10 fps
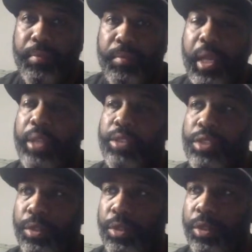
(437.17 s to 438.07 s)
And so,
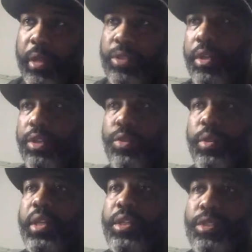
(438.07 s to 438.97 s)
I started doing
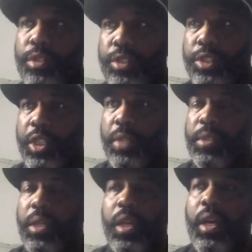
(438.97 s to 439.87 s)
internships.
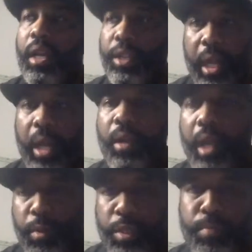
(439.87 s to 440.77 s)
I
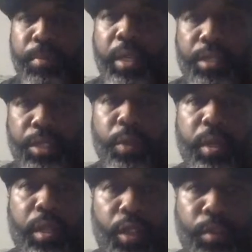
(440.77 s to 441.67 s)
was basically doing a
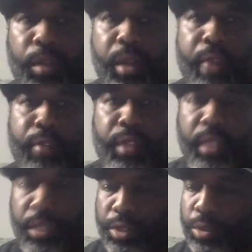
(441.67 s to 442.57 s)
little bit of everything
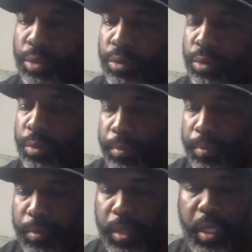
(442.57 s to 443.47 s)
to
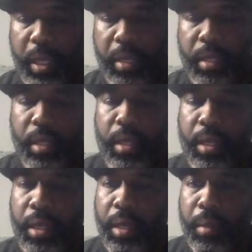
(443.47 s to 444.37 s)
get
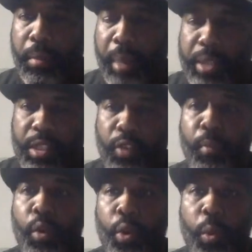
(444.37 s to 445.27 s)
myself
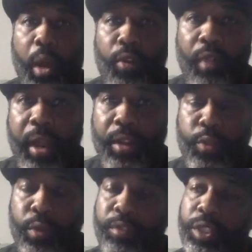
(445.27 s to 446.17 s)
more well-rounded
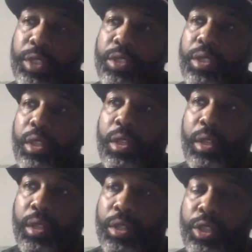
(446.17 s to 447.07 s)
with just the
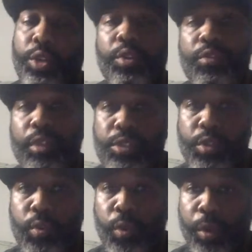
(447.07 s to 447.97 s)
universal
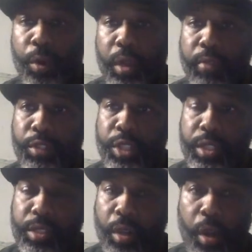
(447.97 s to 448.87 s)
world of
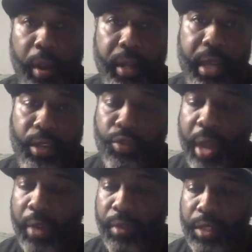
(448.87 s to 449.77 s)
just art and
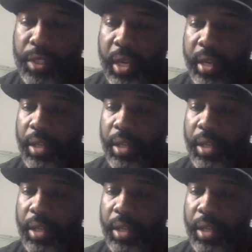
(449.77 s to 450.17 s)
graphic design.